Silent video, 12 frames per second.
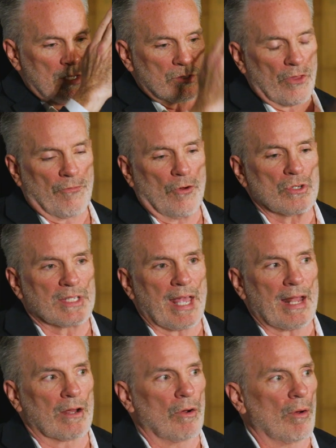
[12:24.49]
So the first
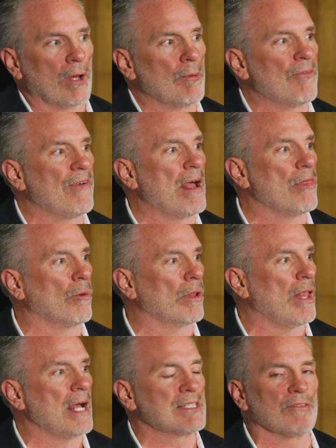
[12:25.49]
category, we found there
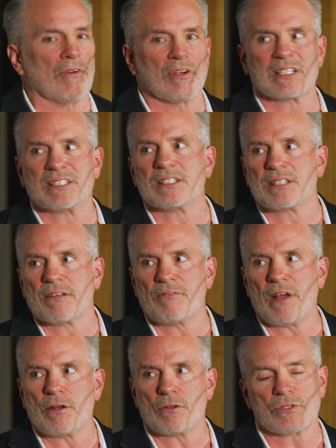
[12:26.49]
were lots of our existing
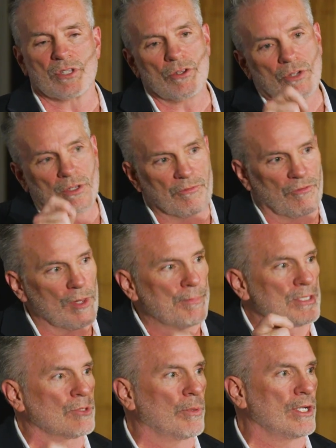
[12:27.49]
vendors that you could flip
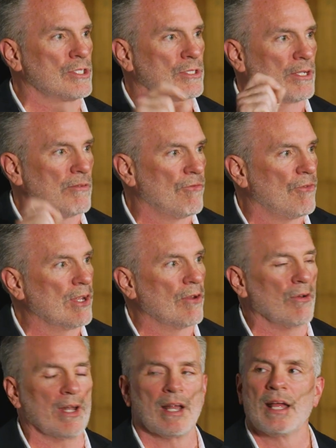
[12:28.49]
a switch,
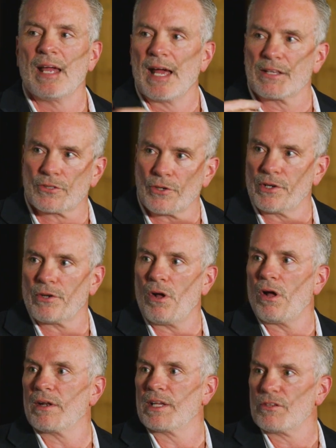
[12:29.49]
configure it, and turn it
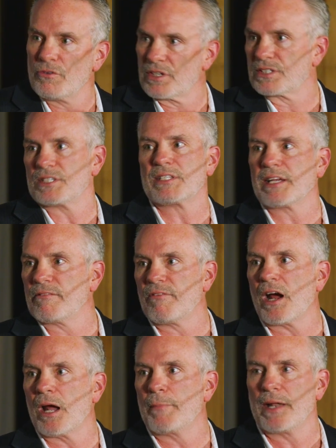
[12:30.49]
on in your existing
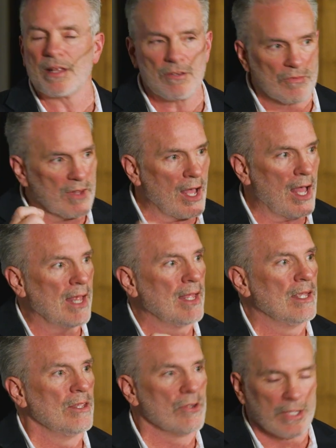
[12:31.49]
environment. And you
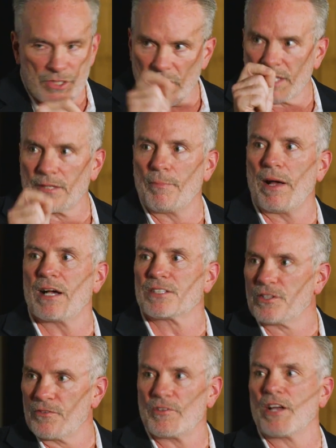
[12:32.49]
could check the box
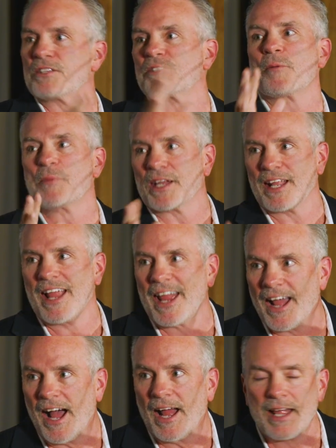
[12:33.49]
that you've done something in
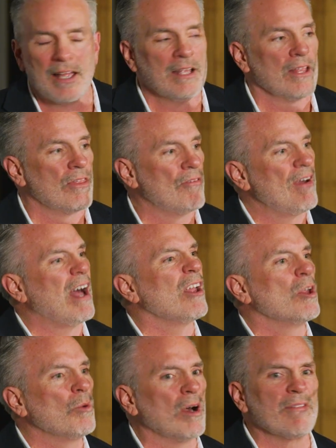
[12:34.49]
AI. The
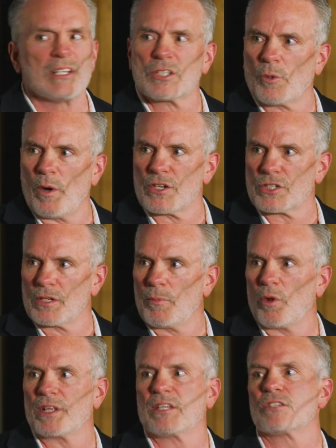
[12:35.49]
value of it is
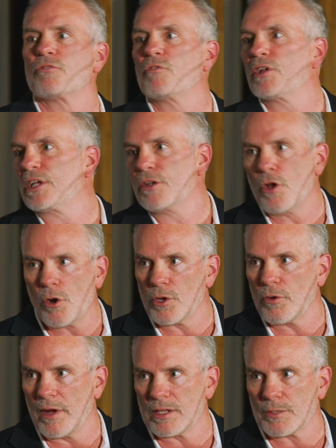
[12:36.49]
questionable. It doesn't really know
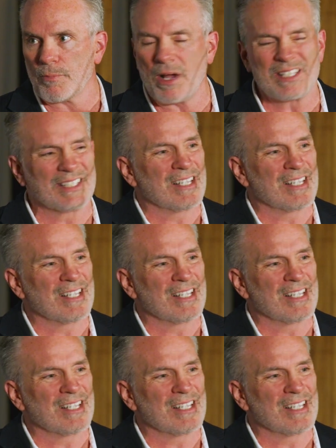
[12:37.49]
your enterprise.